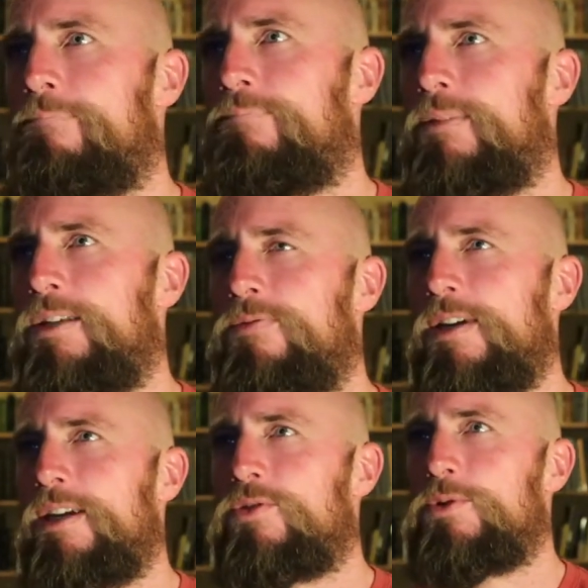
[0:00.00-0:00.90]
These
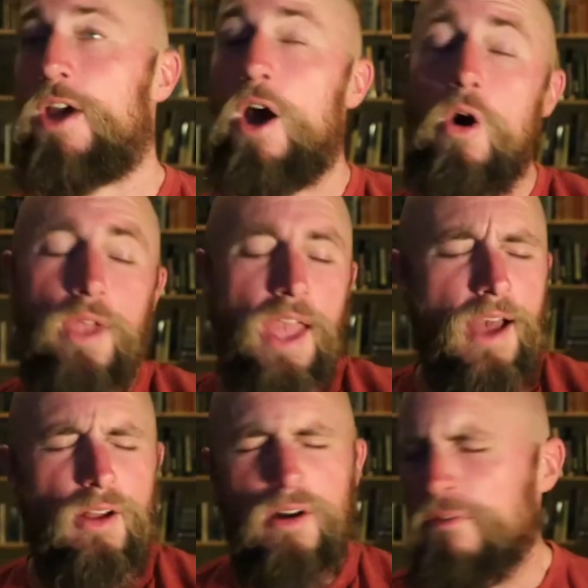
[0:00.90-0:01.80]
vegans will say, oh
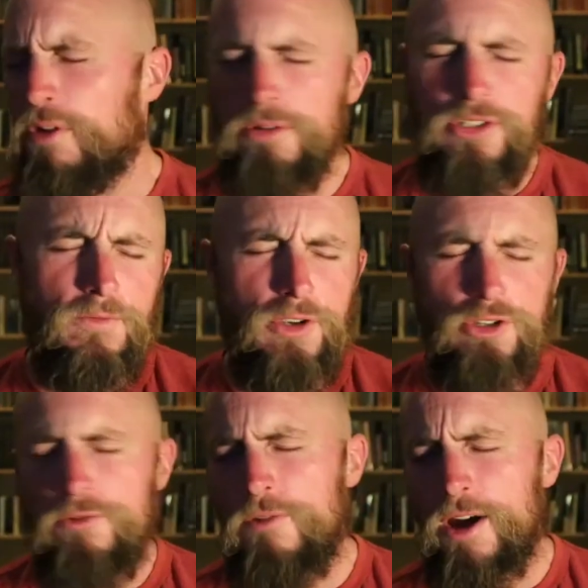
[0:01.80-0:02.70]
yeah, well, everyone's
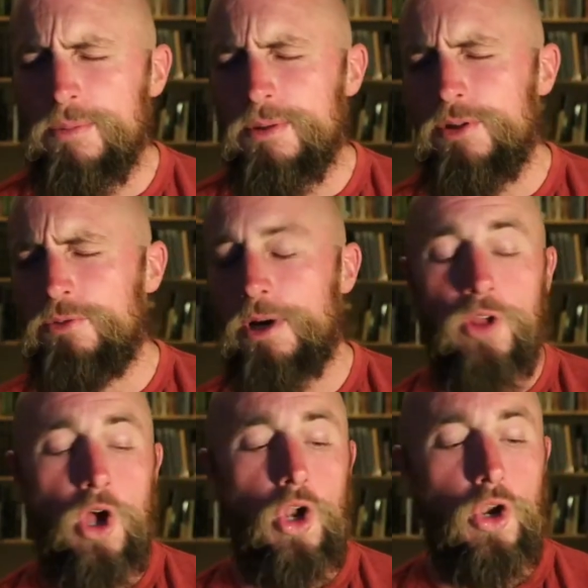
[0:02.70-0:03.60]
deficient in vitamin B12.
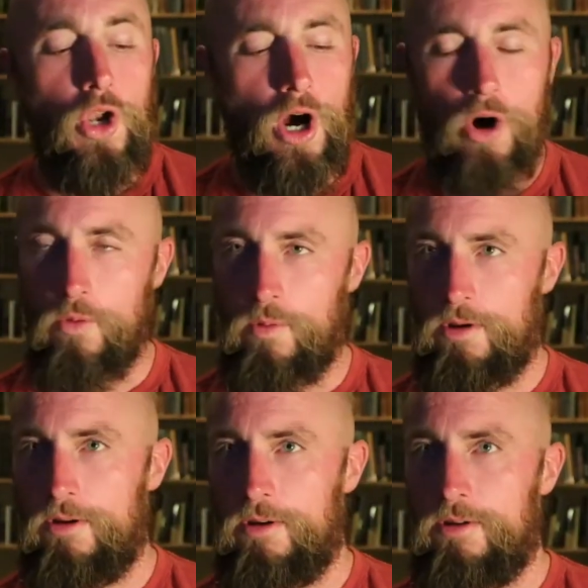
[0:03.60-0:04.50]
No,
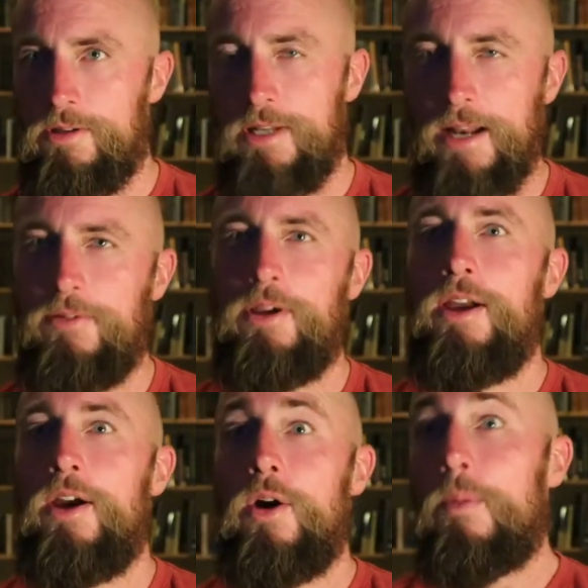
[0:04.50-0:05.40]
not every.
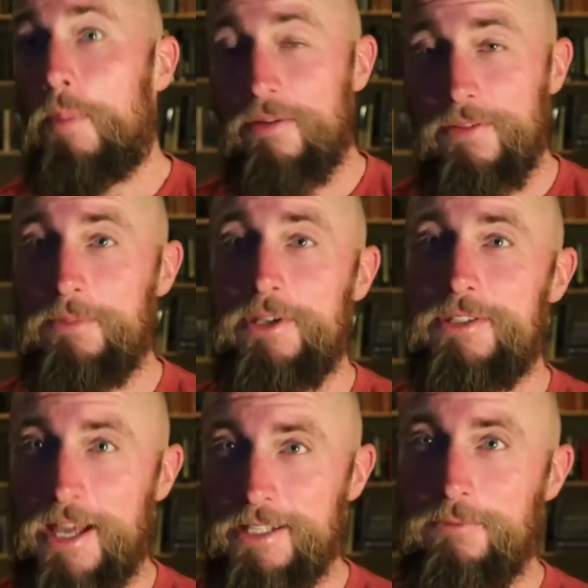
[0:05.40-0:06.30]
My family is
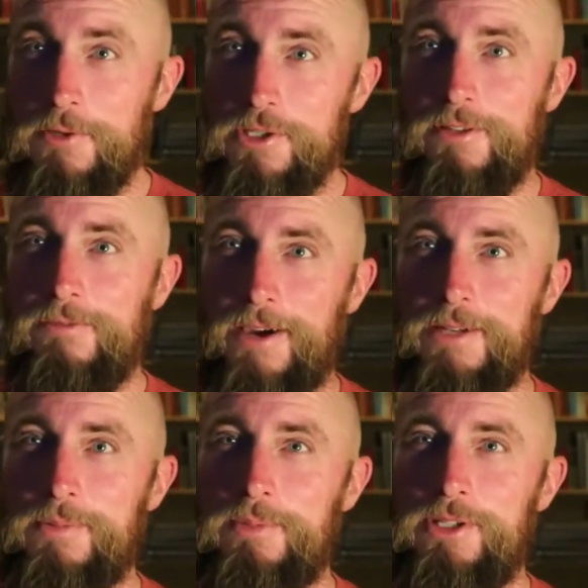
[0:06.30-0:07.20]
not deficient in
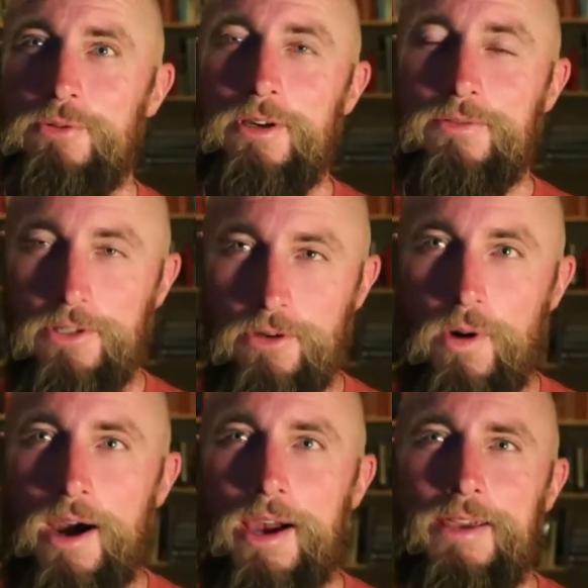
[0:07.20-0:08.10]
vitamin B12. You know
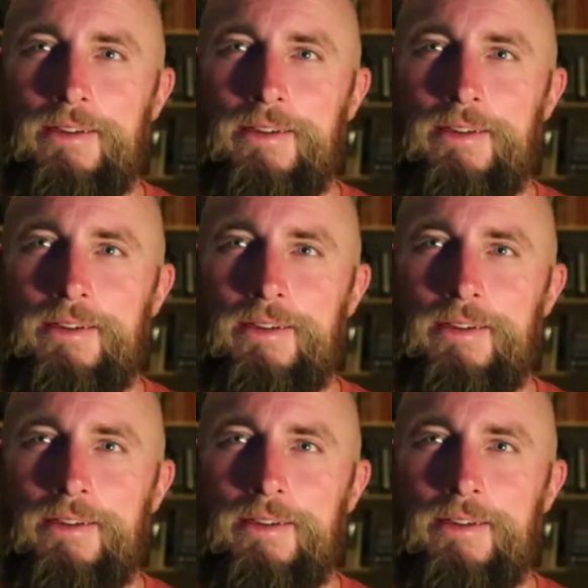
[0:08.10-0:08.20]
why?